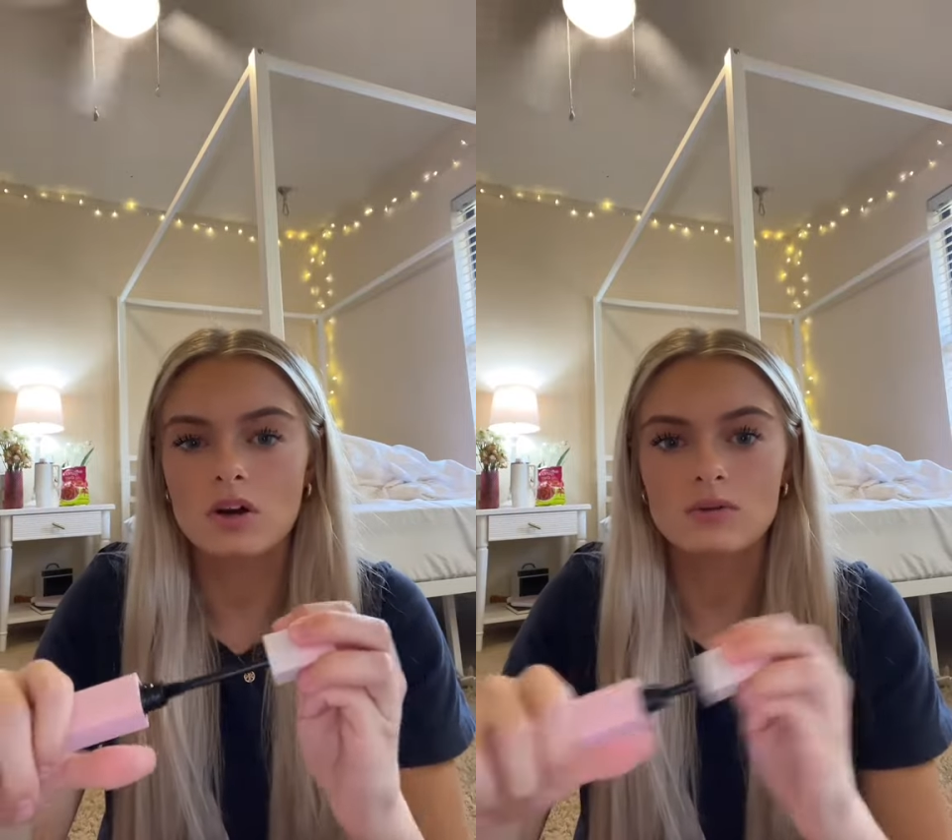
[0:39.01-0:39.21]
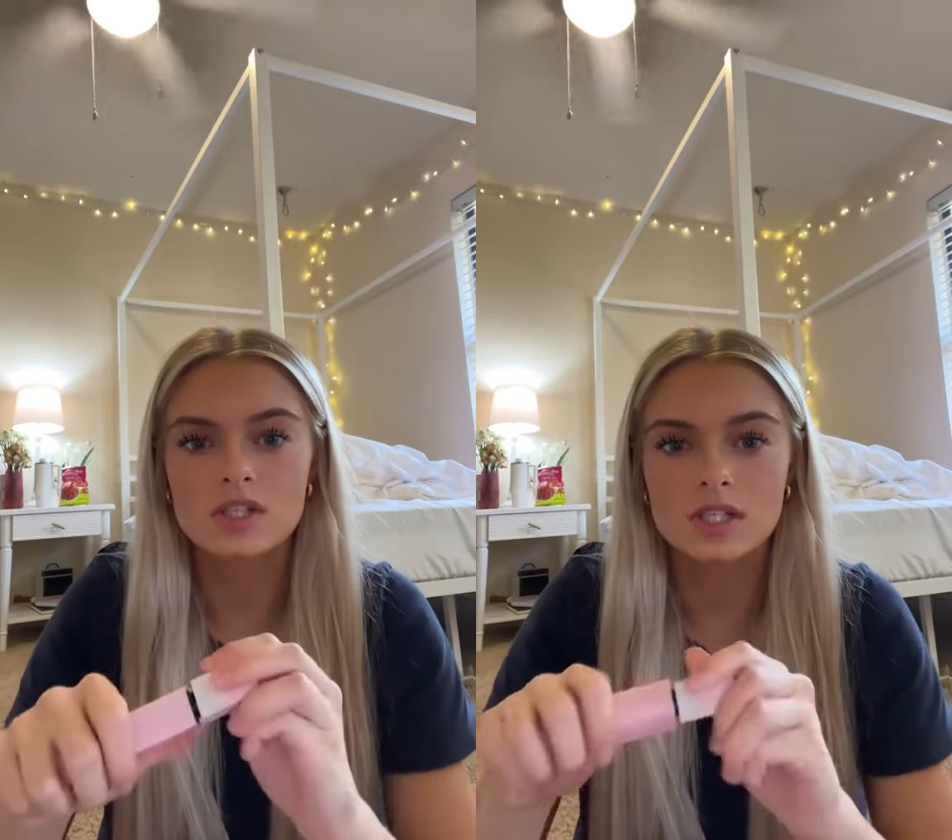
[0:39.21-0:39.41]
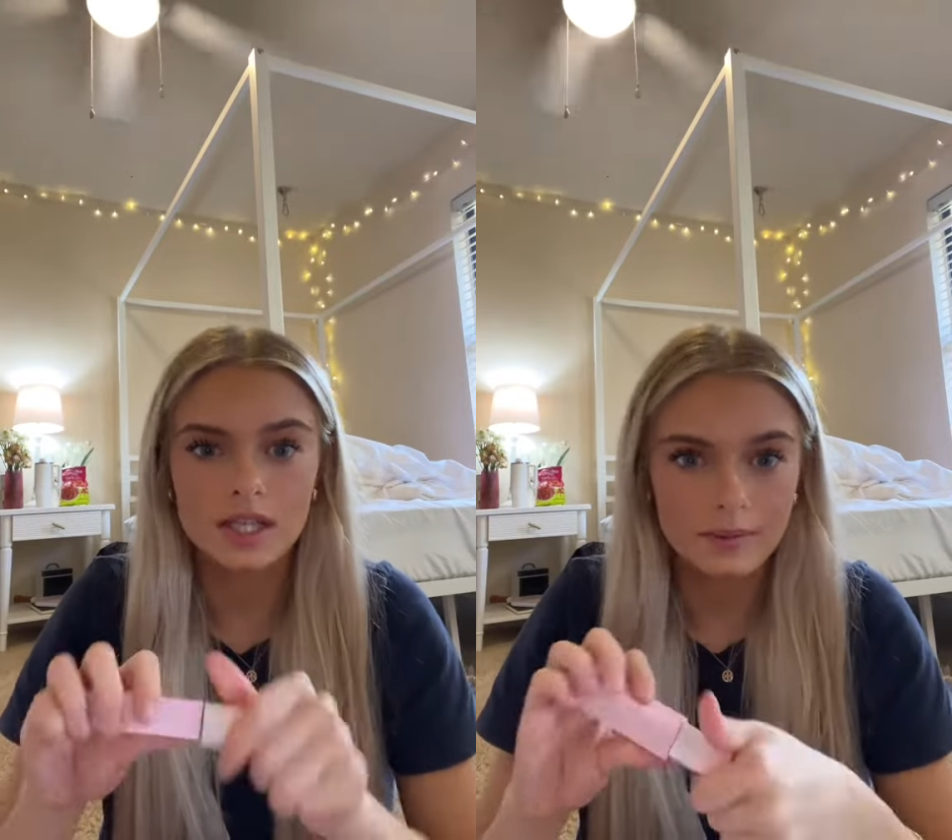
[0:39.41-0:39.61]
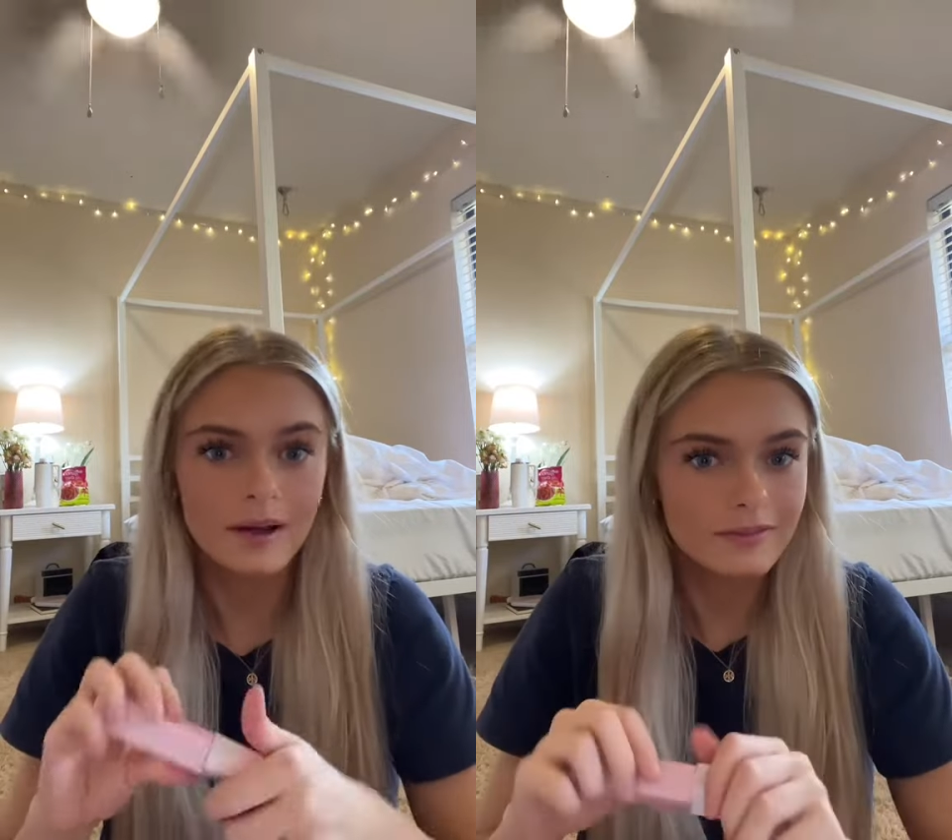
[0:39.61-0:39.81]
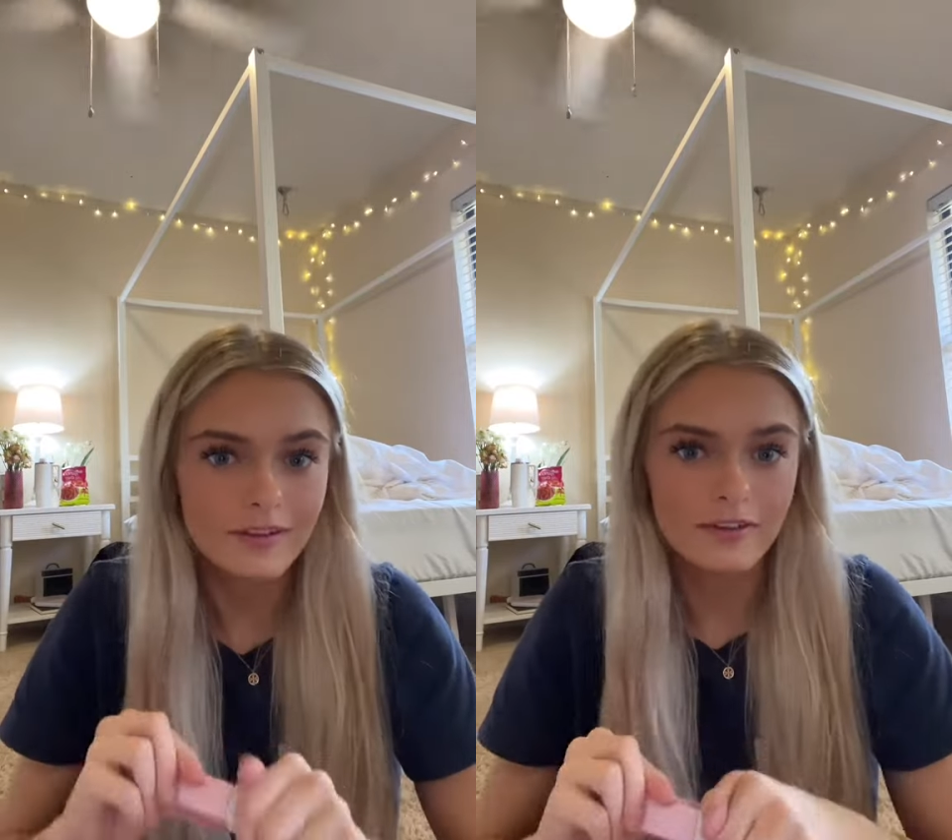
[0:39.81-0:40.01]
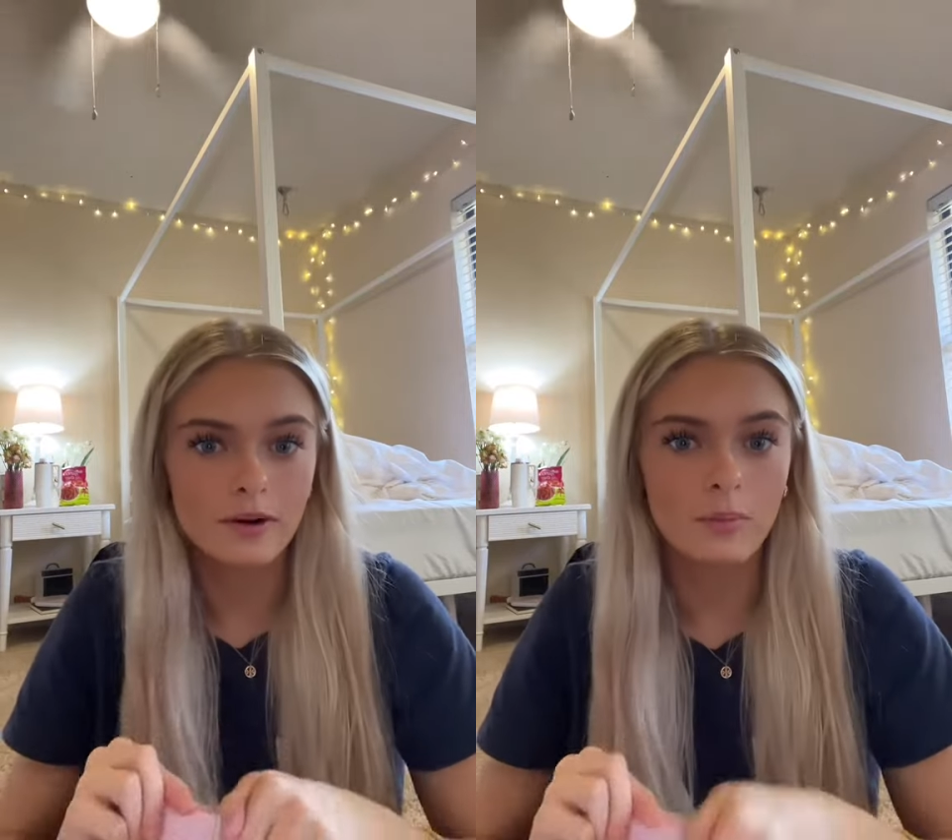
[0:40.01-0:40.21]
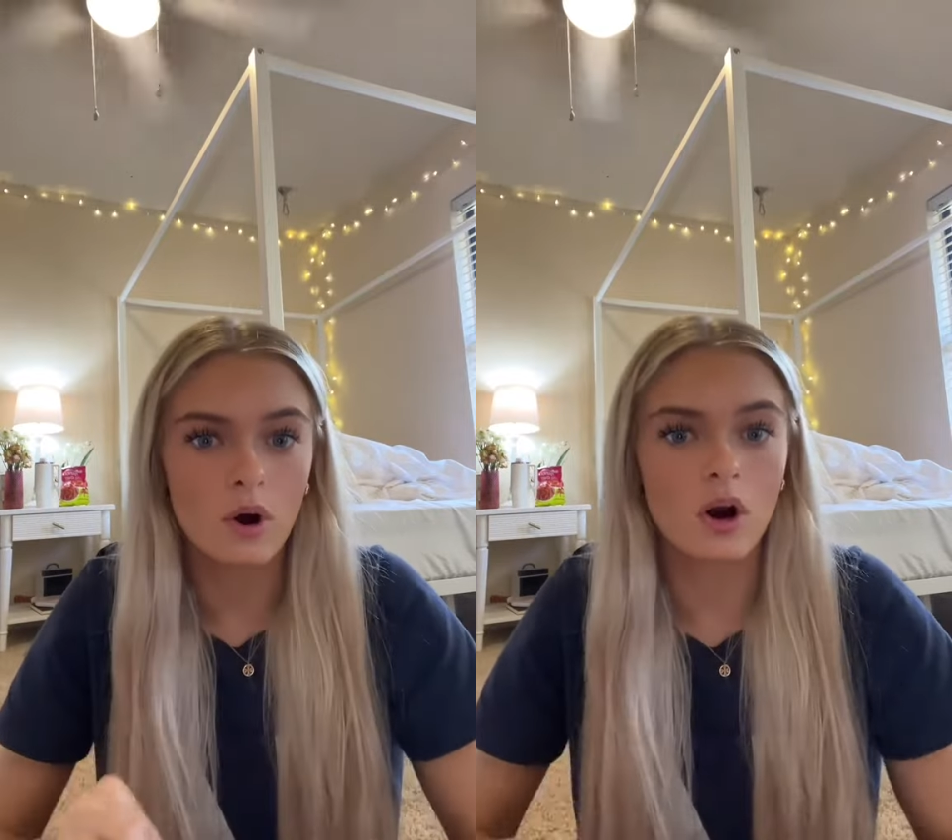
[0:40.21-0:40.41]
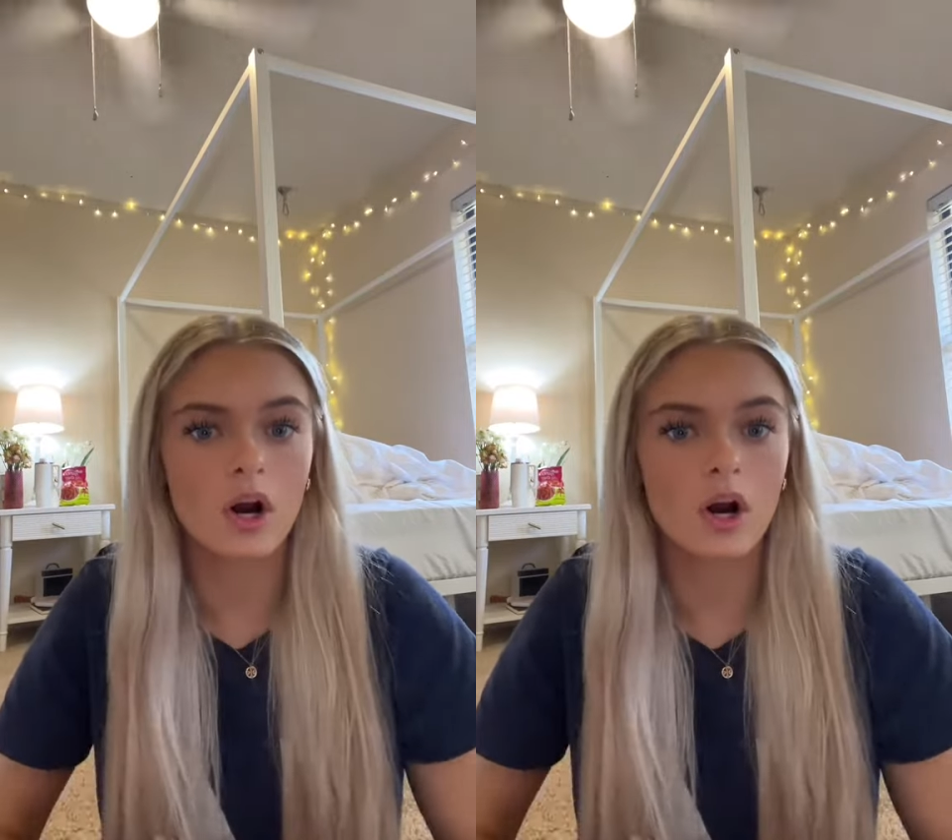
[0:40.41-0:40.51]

which is like my favorite part.